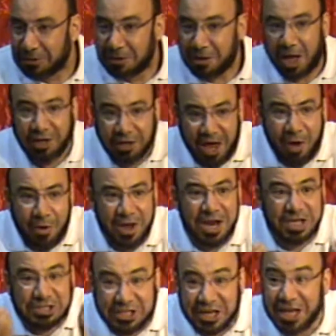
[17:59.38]
Allah
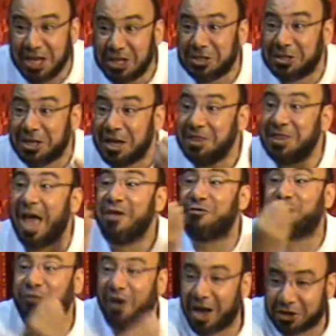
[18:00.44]
wanna see the
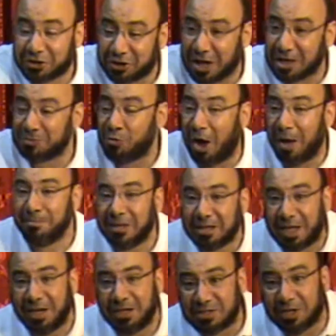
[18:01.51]
effect, as Muhammad
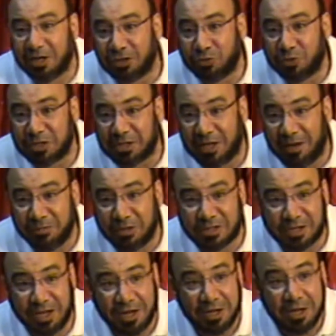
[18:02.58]
alayhi salatu wasalam
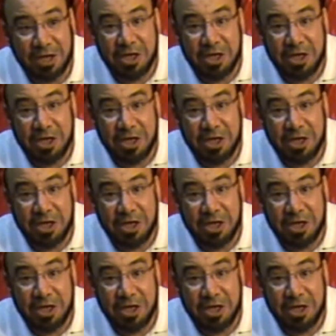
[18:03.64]
did say,